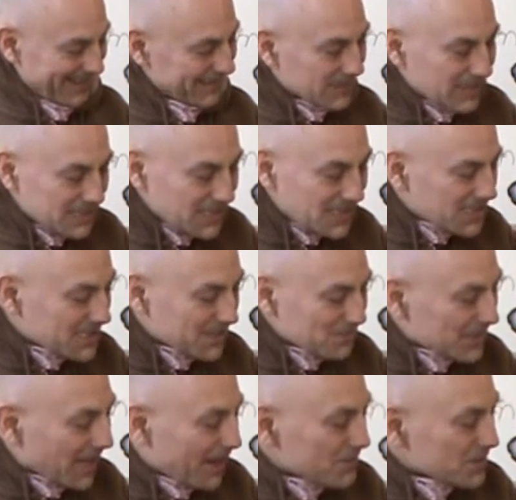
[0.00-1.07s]
Does he
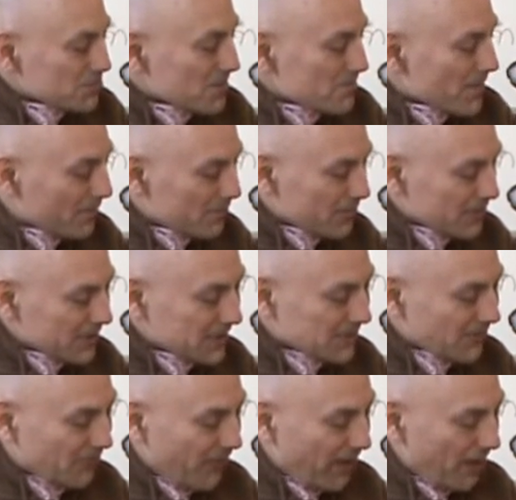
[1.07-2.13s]
sometimes remember his
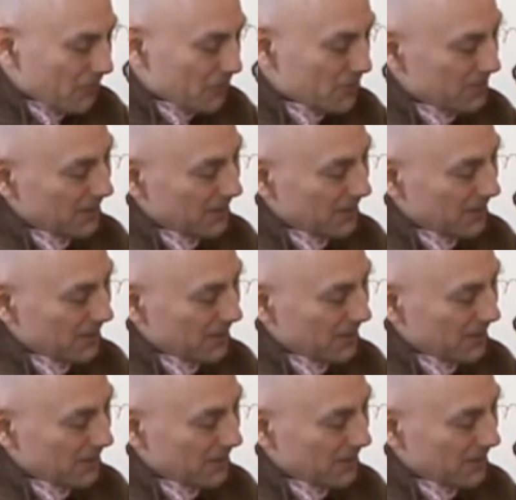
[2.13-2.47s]
father